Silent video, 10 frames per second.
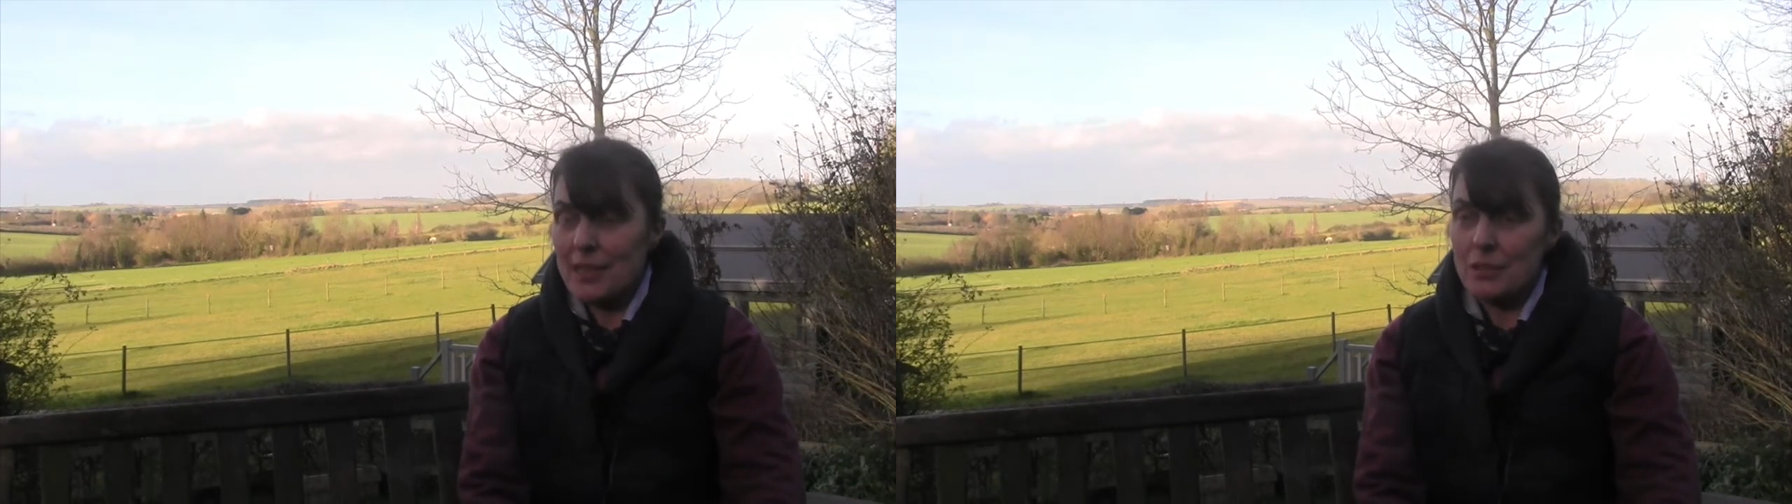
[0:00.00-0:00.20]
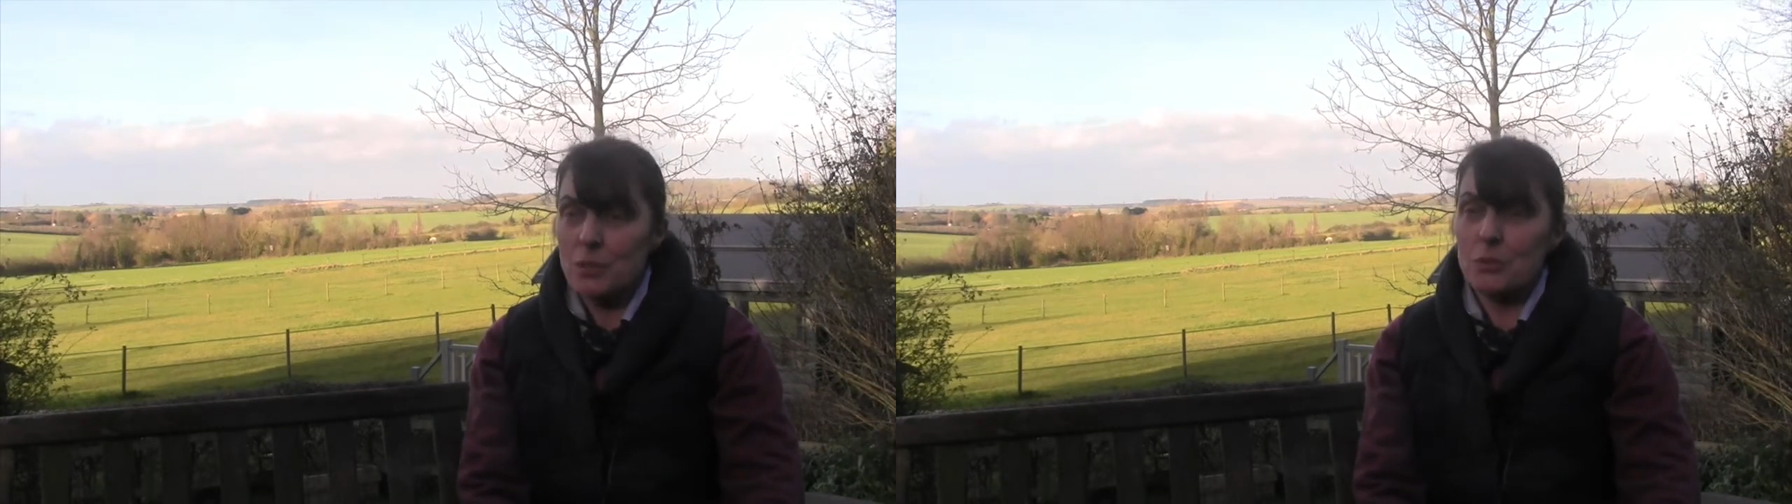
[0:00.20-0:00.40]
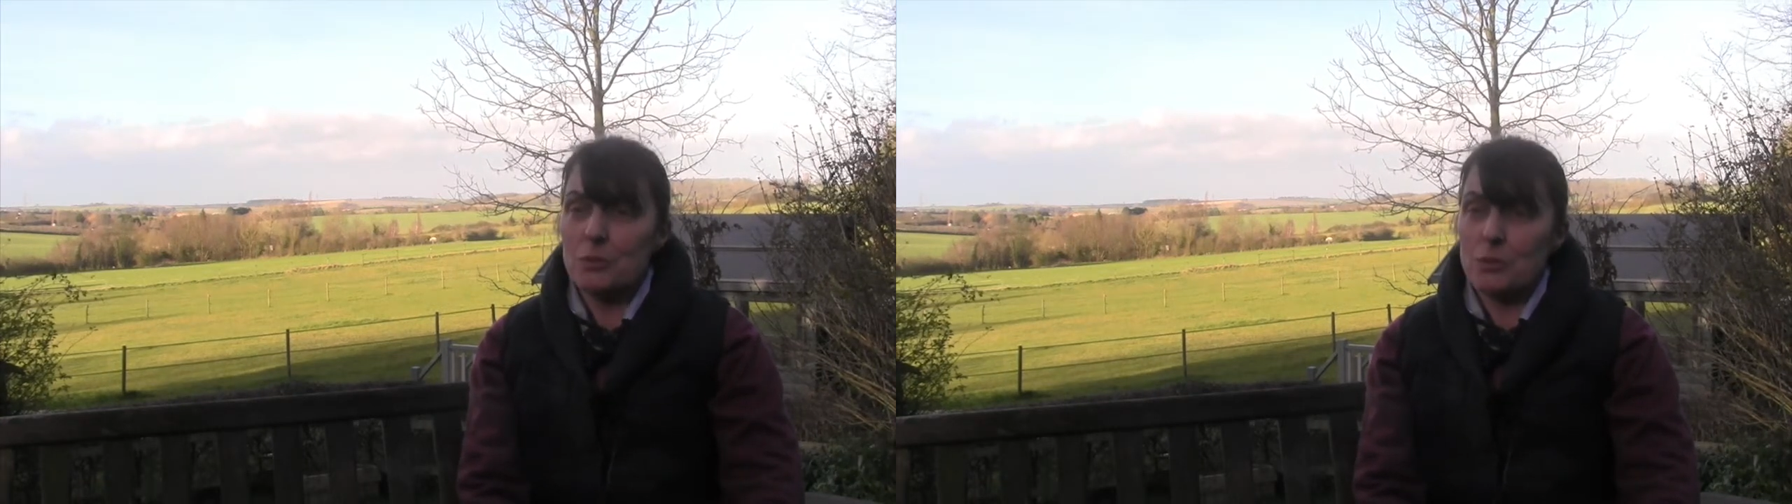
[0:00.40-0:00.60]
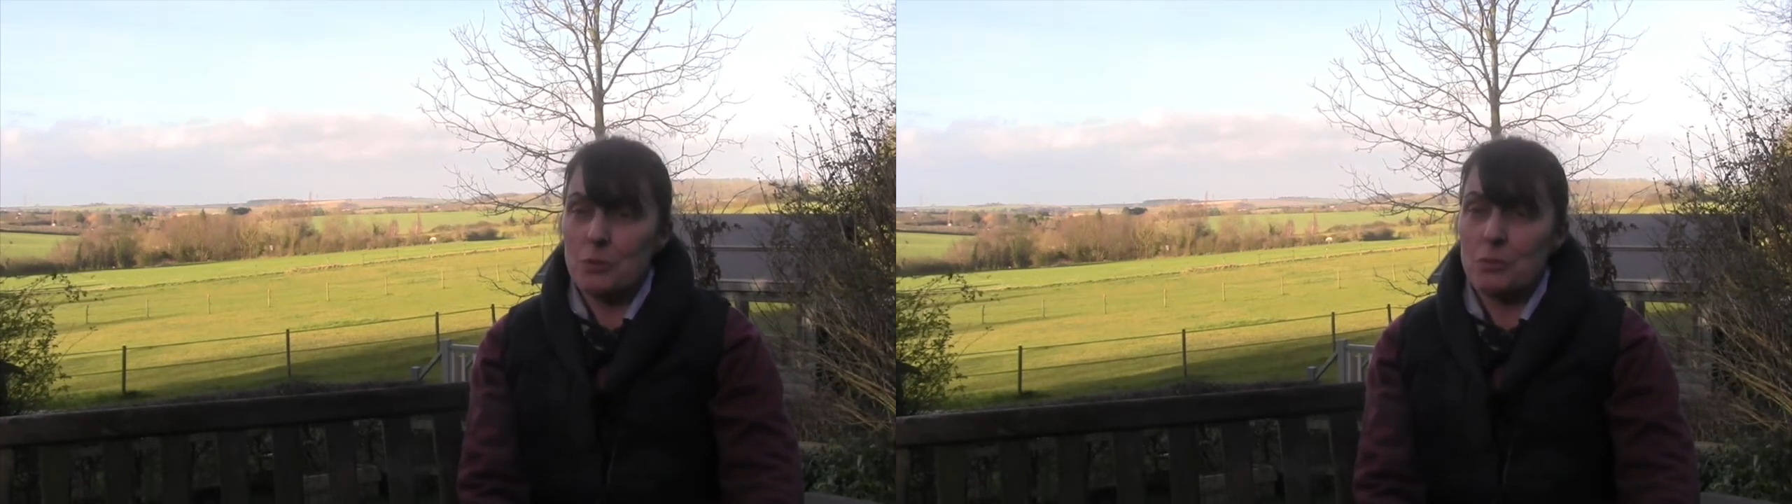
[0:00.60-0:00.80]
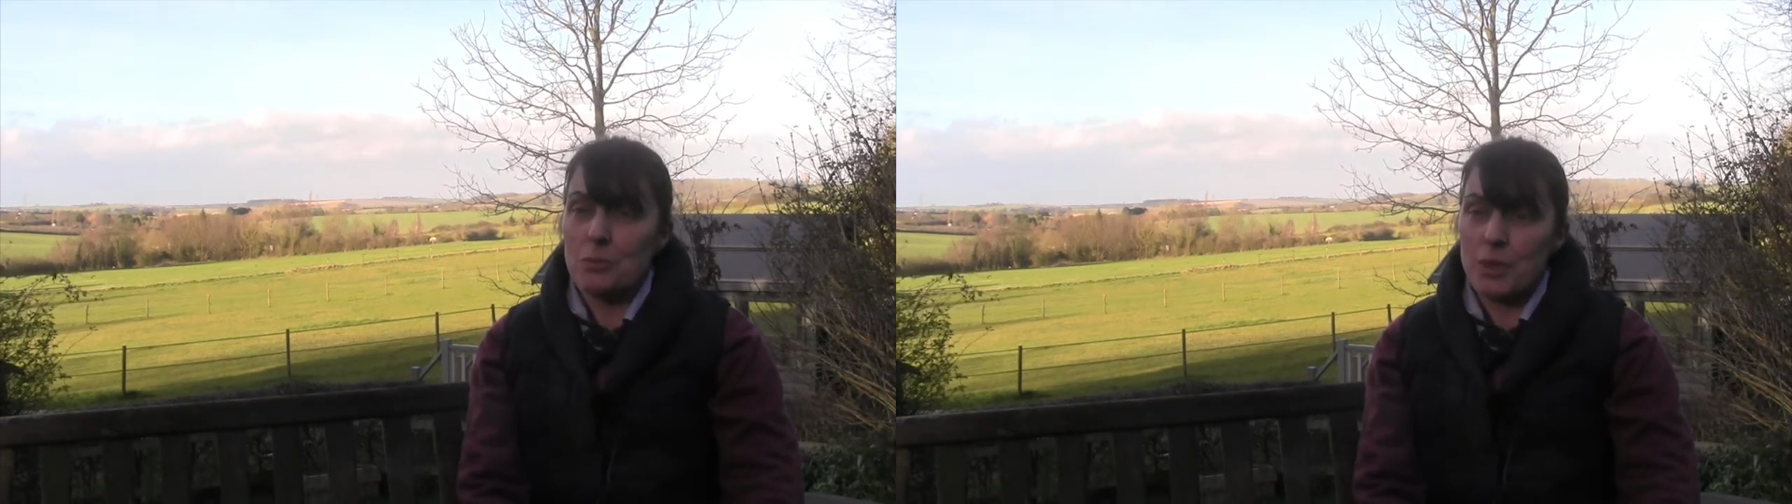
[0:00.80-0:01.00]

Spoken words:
had a call from